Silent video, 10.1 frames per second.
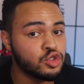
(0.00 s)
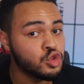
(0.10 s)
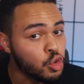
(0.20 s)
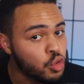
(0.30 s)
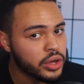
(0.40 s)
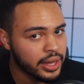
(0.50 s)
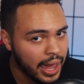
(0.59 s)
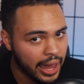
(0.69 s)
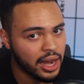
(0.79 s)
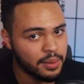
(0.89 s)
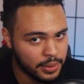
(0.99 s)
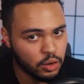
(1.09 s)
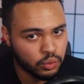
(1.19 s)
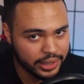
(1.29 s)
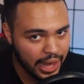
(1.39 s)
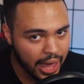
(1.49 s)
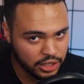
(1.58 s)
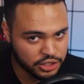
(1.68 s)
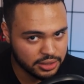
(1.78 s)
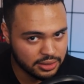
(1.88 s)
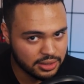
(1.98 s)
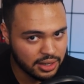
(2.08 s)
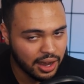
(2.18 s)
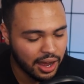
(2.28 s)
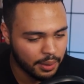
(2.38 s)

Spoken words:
doing anime reactions.